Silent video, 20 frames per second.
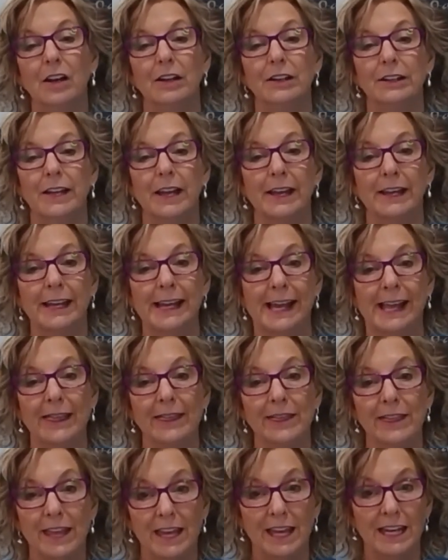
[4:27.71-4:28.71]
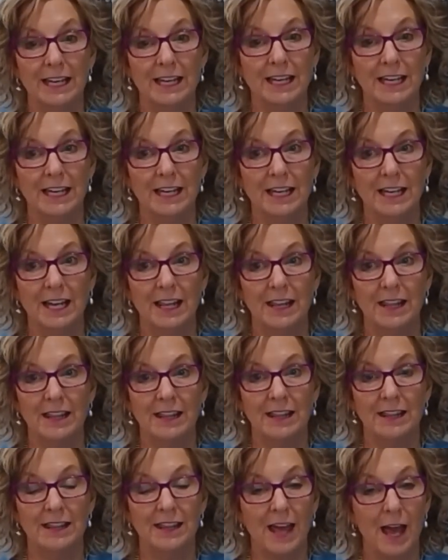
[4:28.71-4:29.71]
okay, then
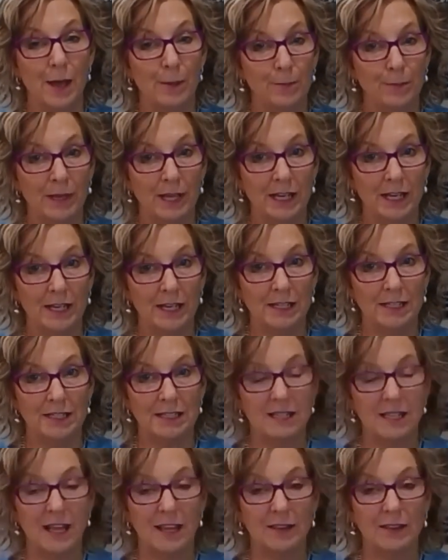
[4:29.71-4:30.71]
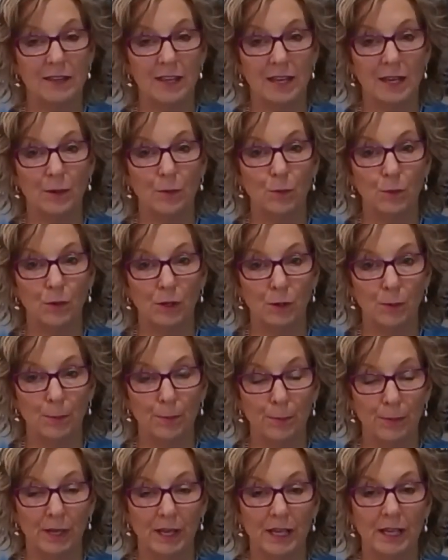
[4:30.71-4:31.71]
that means that there will
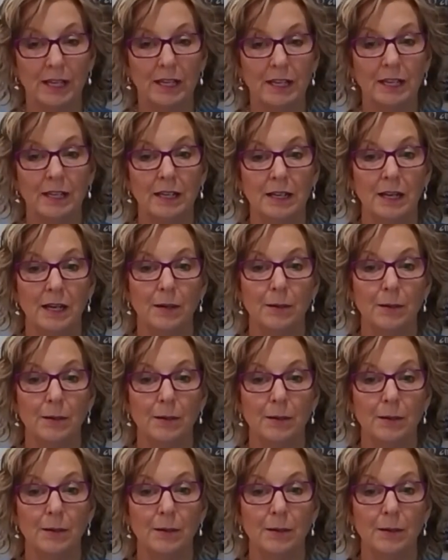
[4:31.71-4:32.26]
be